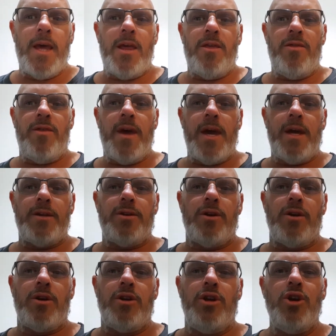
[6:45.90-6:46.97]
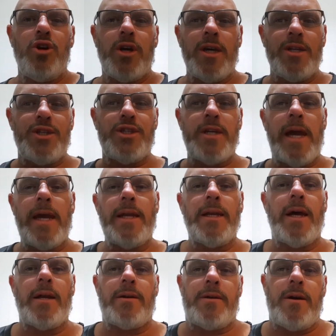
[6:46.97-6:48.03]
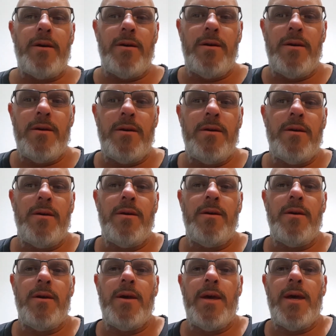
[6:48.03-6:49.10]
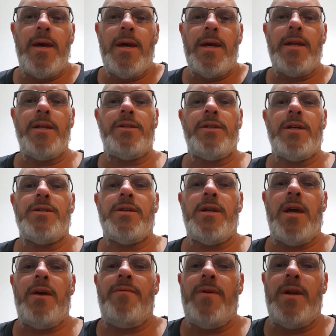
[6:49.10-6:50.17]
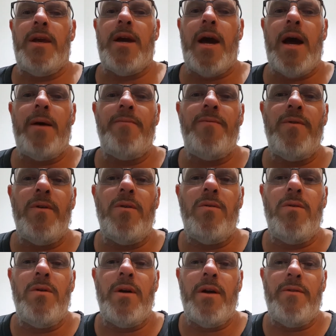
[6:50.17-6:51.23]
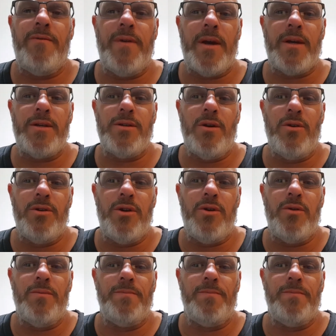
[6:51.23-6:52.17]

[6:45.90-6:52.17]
that you can stand under, and it doesn't have any harmful effects on you.